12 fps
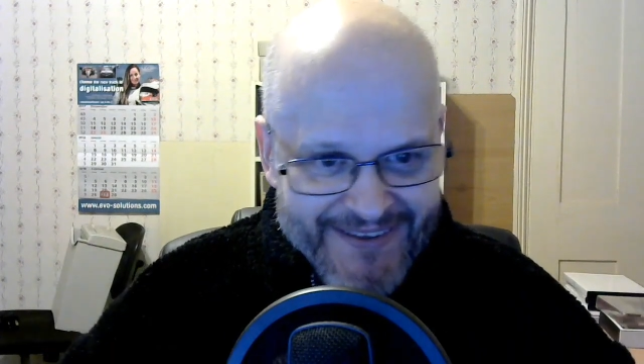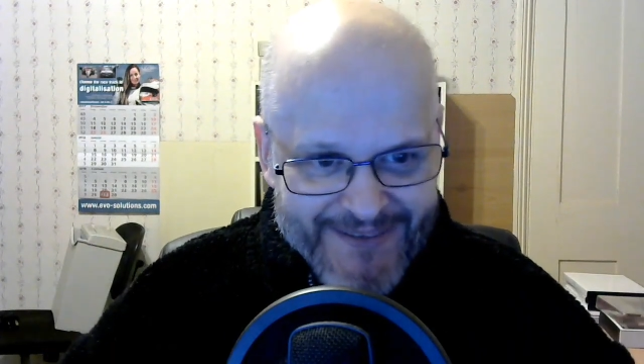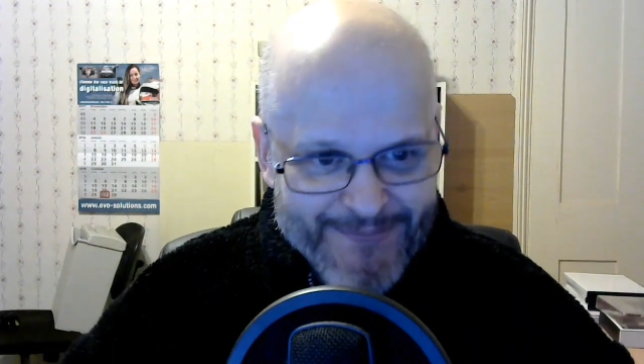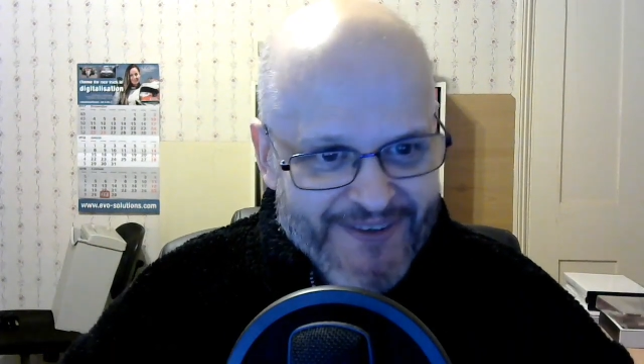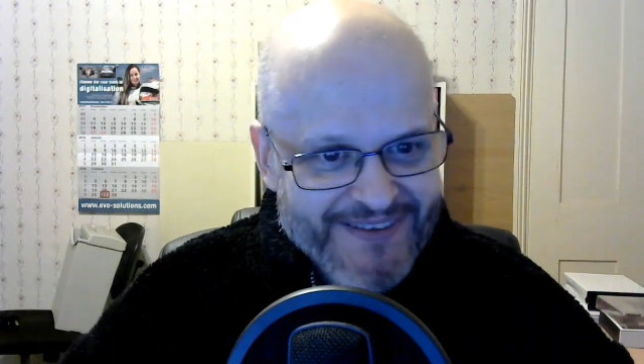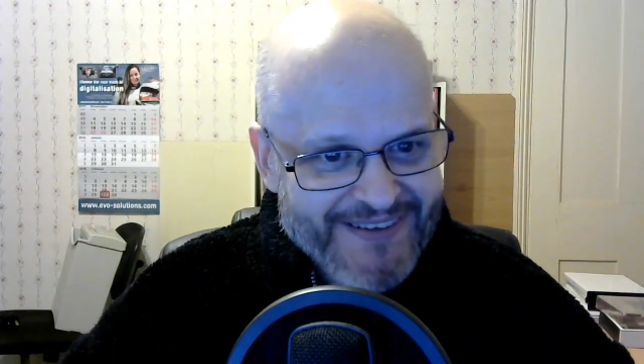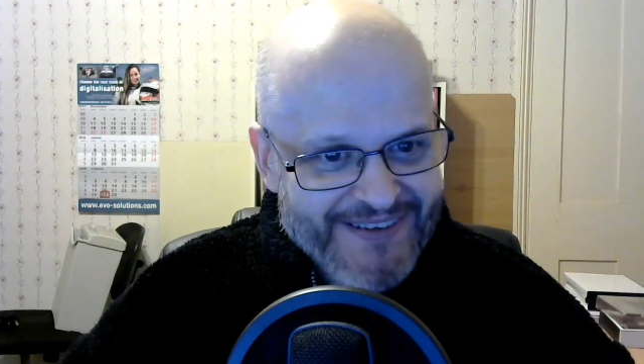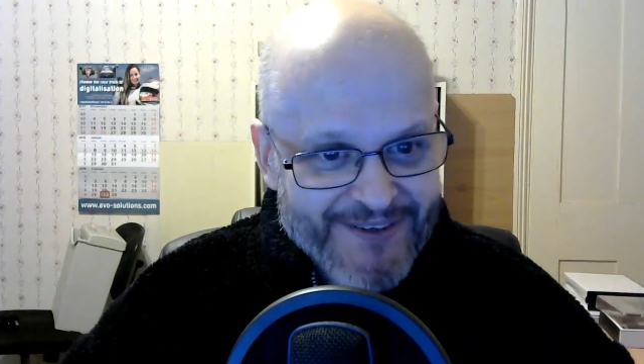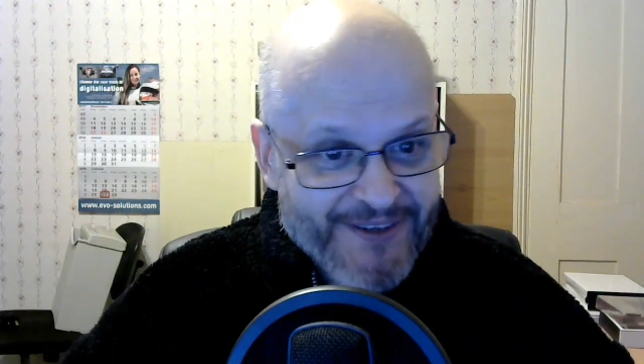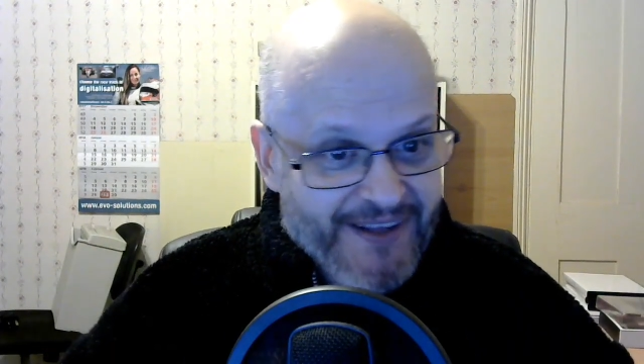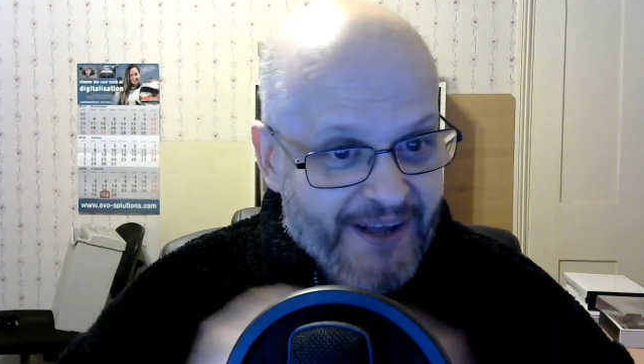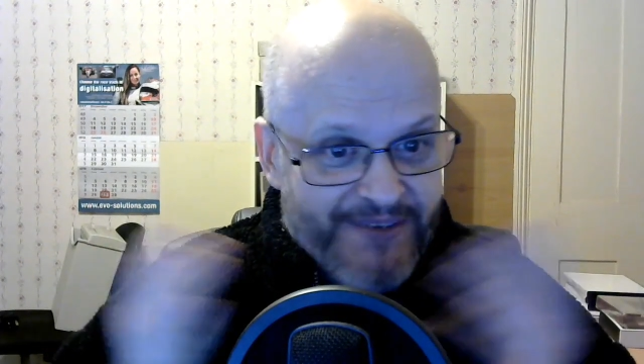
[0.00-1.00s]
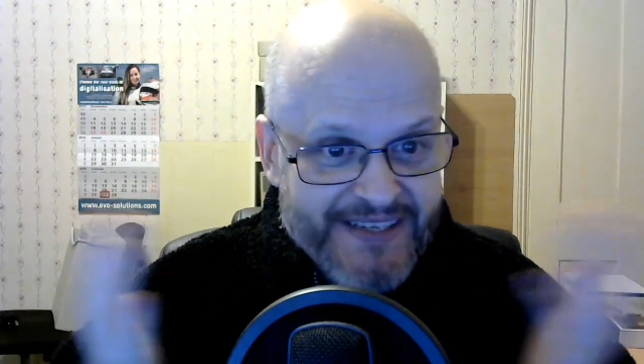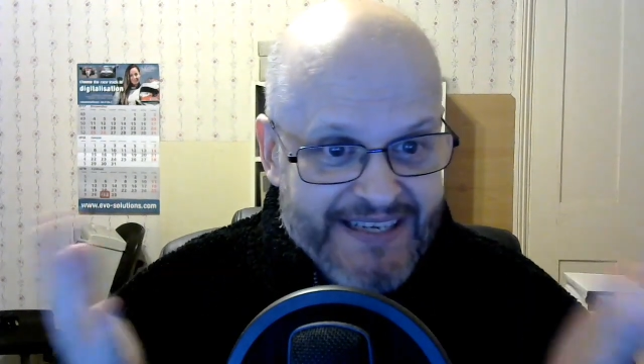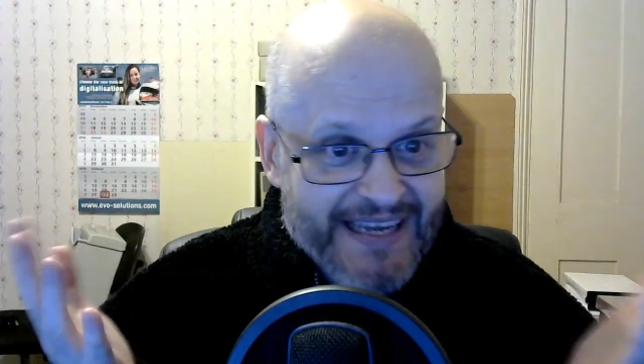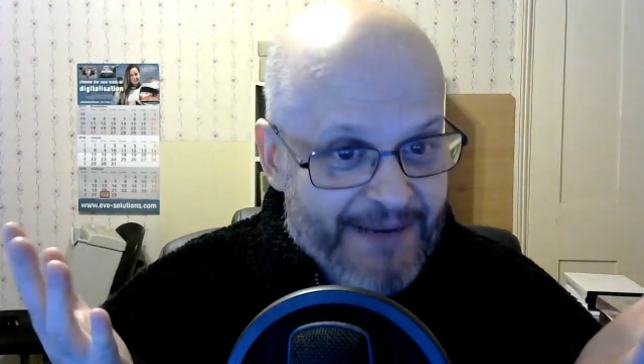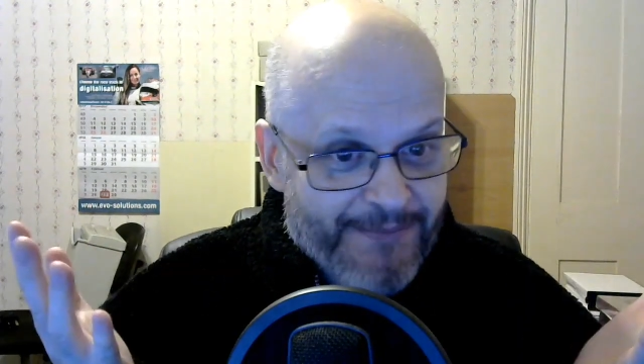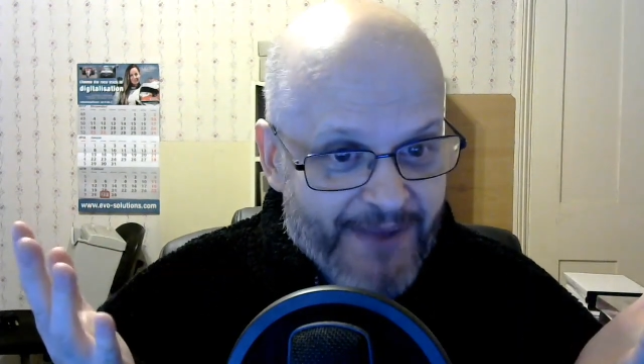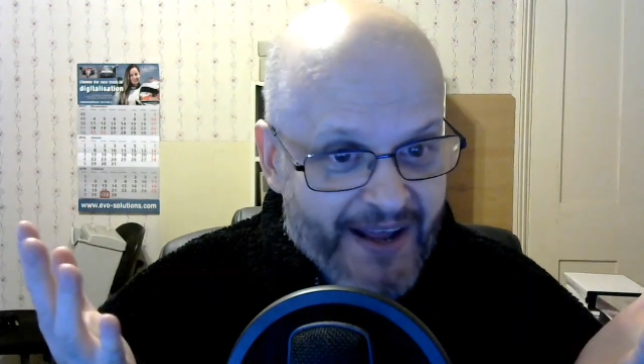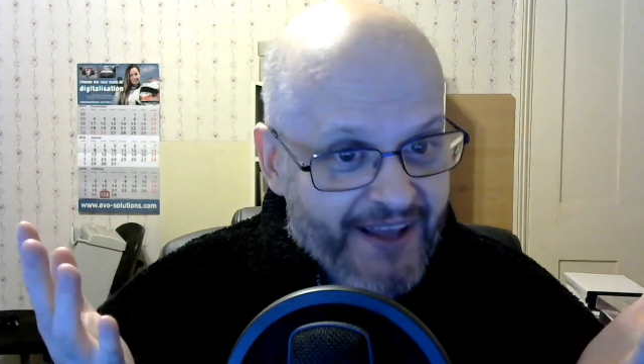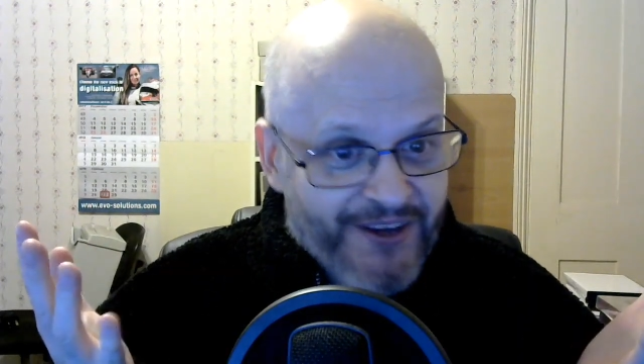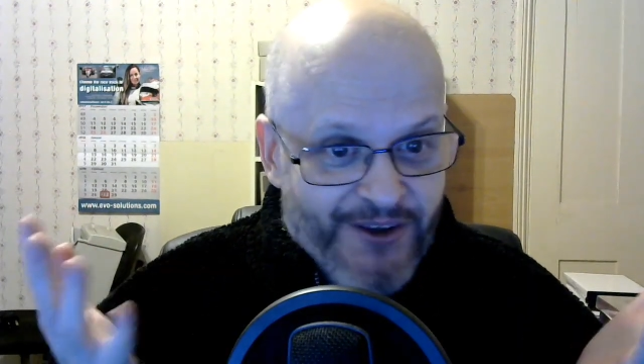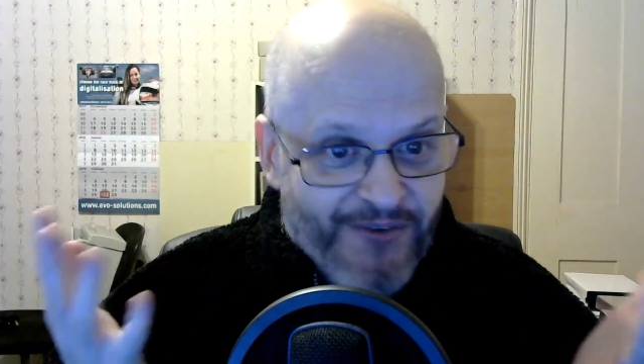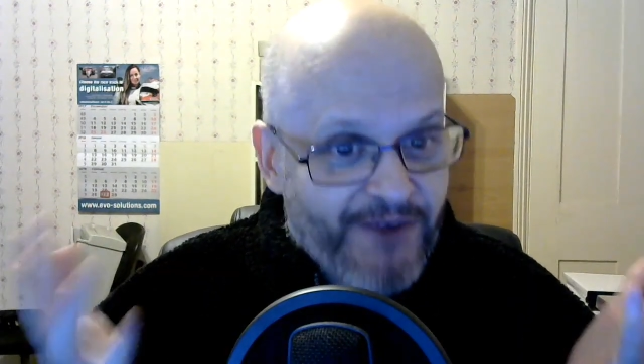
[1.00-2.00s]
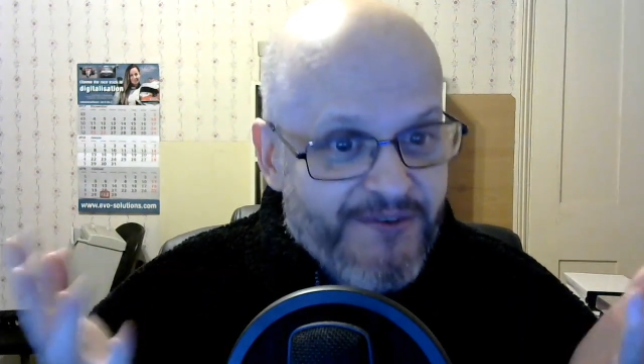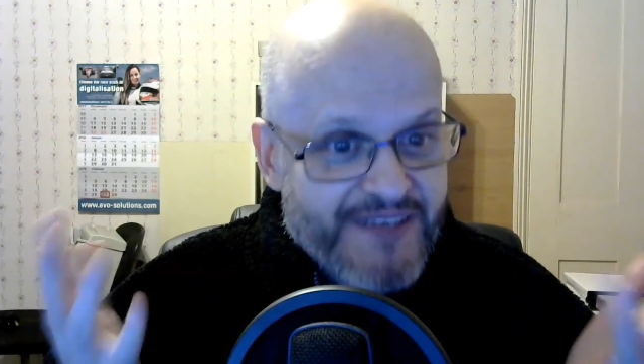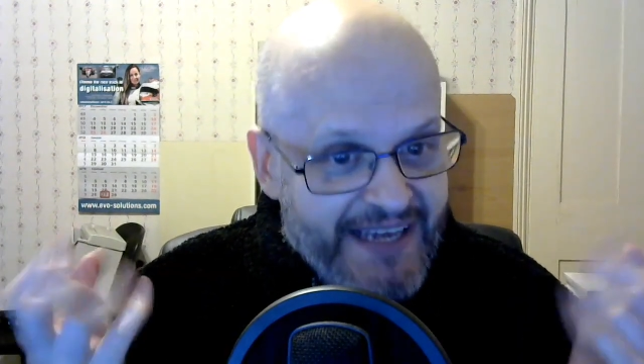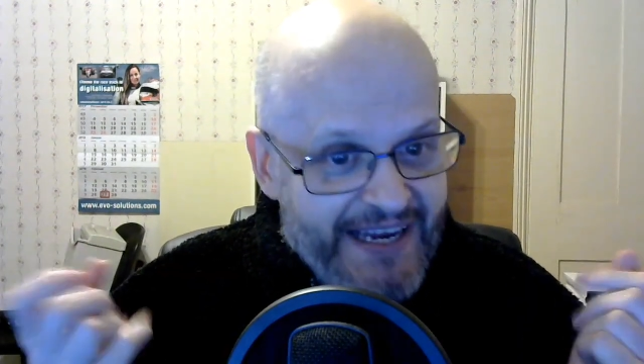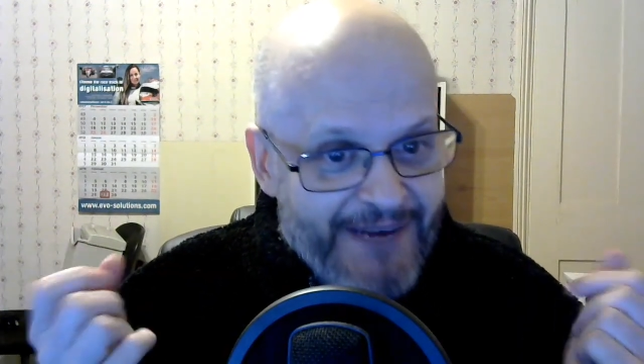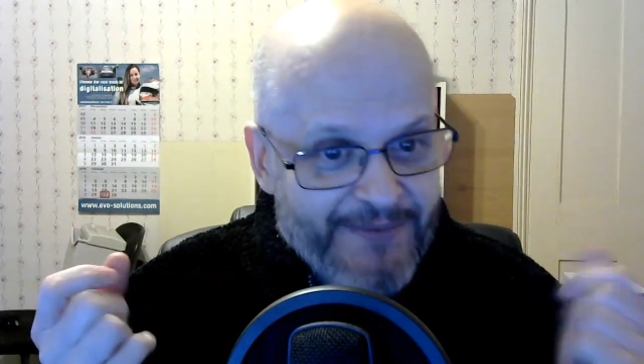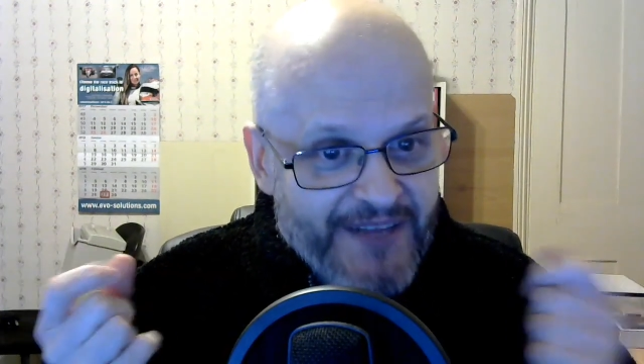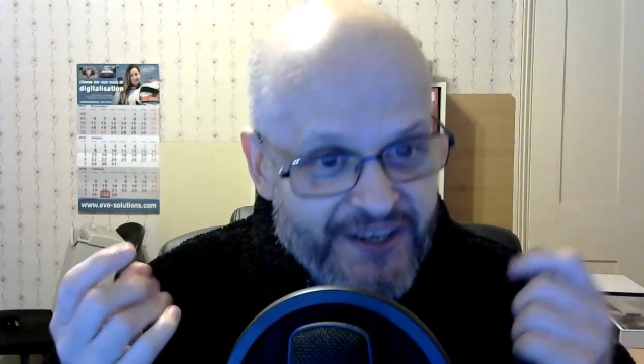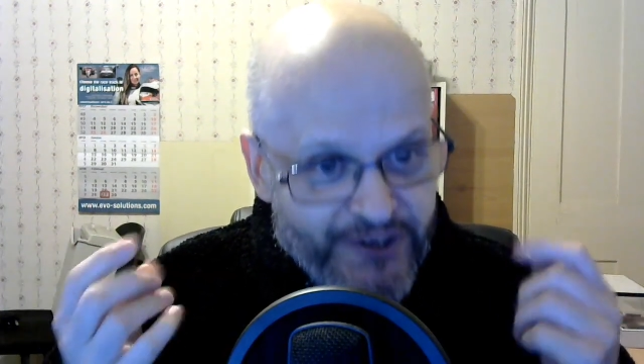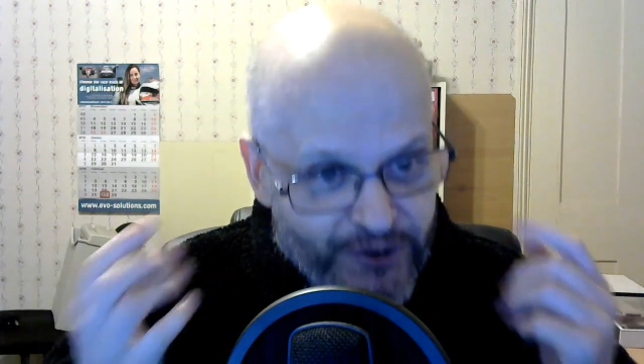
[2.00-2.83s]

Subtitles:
sponsors your own team that